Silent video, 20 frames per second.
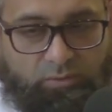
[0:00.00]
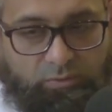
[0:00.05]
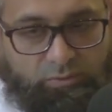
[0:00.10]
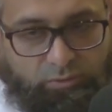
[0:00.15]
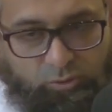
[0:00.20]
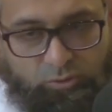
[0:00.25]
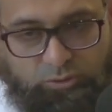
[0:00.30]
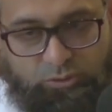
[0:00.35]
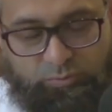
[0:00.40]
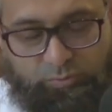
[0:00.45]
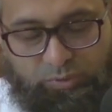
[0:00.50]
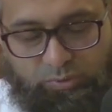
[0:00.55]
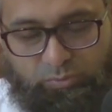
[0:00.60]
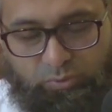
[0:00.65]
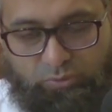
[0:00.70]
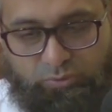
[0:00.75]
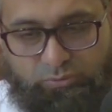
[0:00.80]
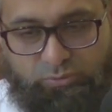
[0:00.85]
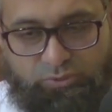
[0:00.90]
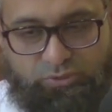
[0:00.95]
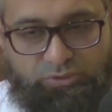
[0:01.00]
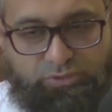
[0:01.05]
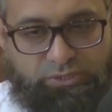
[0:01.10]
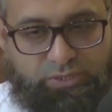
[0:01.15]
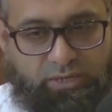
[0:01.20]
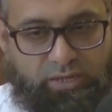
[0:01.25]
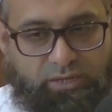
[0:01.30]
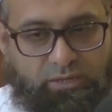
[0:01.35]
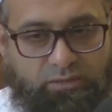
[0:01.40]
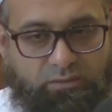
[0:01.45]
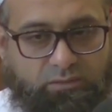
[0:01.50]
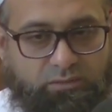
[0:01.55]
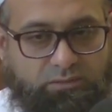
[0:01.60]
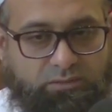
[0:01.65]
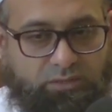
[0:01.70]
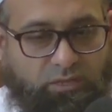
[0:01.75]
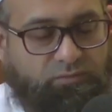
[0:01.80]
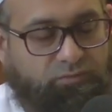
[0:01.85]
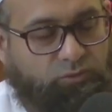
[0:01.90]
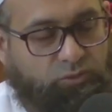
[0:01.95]
Those people whose
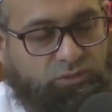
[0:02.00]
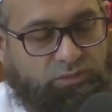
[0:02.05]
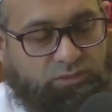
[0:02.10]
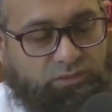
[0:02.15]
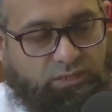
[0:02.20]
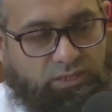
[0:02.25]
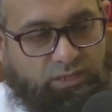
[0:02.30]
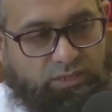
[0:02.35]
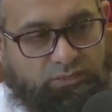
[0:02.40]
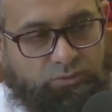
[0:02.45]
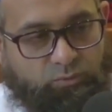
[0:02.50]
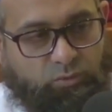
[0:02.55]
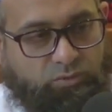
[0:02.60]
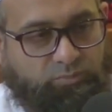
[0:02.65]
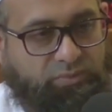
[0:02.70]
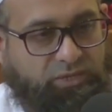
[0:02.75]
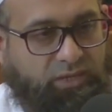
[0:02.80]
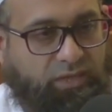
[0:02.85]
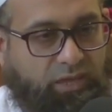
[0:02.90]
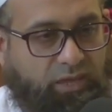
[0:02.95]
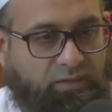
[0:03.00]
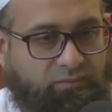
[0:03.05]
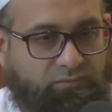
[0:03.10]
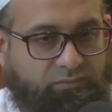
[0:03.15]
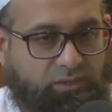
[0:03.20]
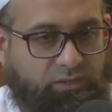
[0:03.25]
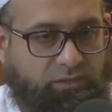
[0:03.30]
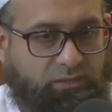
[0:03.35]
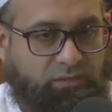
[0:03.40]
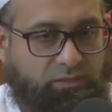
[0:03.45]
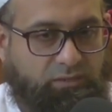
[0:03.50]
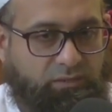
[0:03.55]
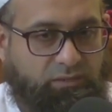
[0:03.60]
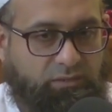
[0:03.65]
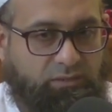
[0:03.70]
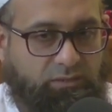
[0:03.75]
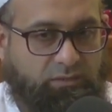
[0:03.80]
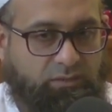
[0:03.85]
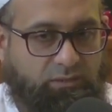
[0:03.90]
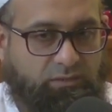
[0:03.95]
scales of good deeds will be heavy,
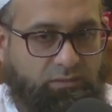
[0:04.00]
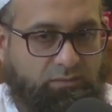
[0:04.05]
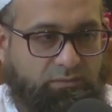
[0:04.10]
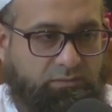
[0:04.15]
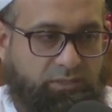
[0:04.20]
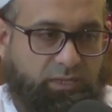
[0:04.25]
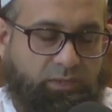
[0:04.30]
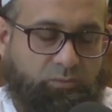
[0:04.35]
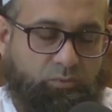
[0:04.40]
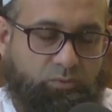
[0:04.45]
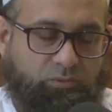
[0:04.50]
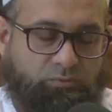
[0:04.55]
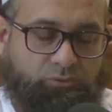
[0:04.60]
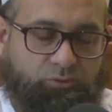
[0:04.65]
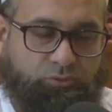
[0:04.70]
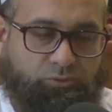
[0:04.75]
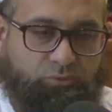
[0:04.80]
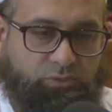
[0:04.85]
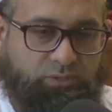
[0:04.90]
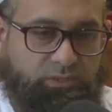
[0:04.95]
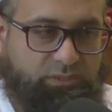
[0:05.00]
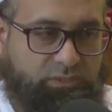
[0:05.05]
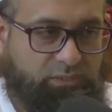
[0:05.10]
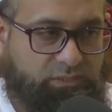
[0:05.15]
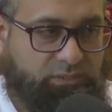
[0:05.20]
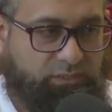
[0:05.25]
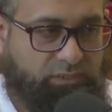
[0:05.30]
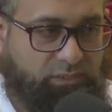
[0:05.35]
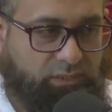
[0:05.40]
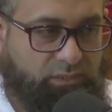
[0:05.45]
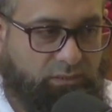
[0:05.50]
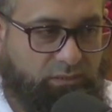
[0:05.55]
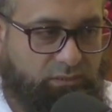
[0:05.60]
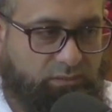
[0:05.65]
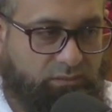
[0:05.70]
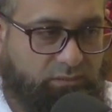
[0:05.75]
they will truly succeed